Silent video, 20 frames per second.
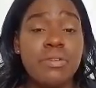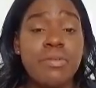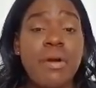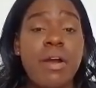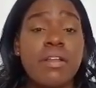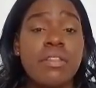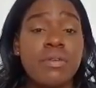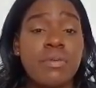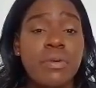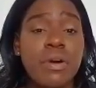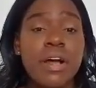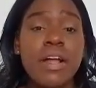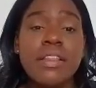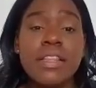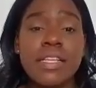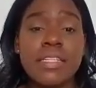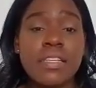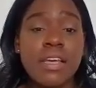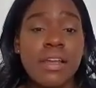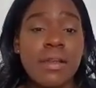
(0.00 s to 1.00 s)
You are the
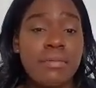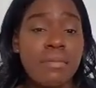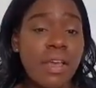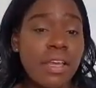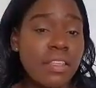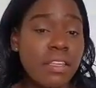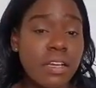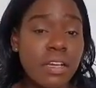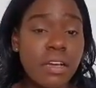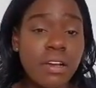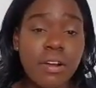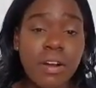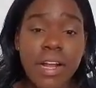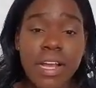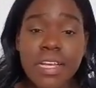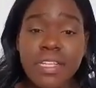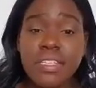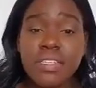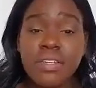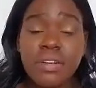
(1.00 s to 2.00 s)
one that's going to make the good
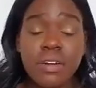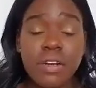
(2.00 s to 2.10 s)
grades.